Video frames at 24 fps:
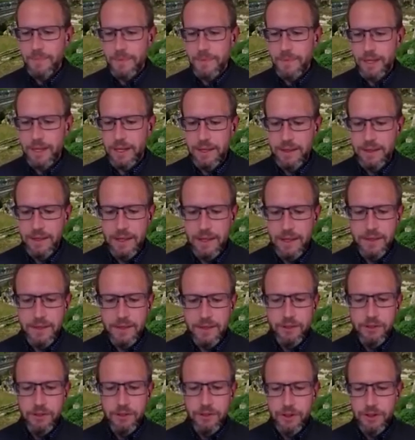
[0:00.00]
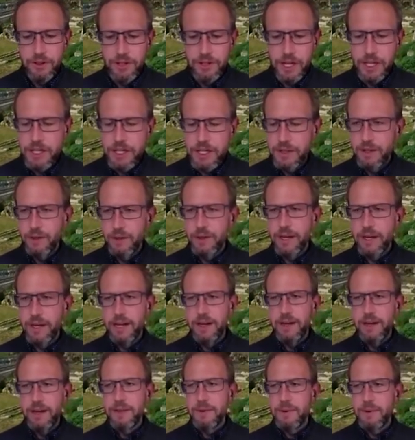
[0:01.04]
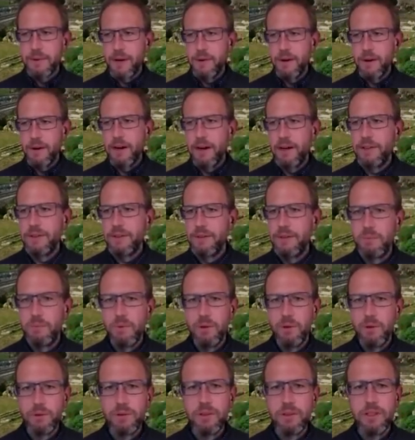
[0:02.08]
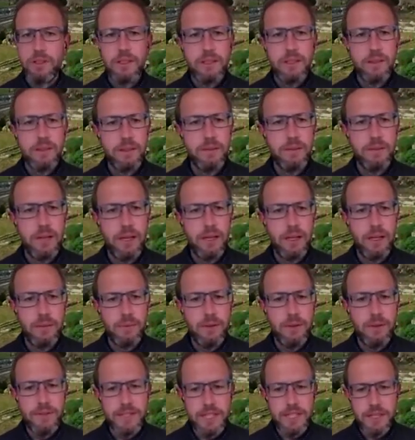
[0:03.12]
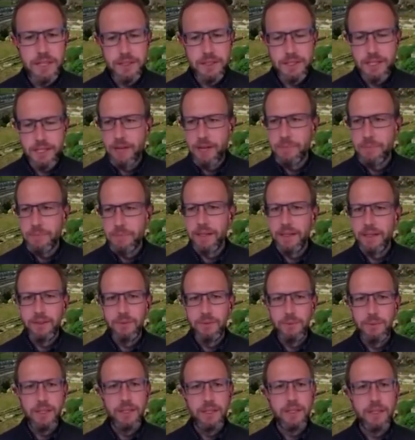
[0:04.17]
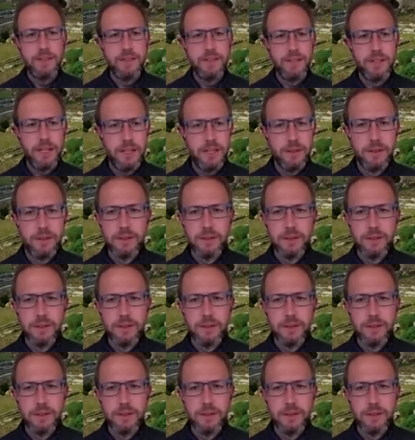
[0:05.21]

and, and this is a distinction that will carry throughout art. And we'll uh, revisit this topic as we continue.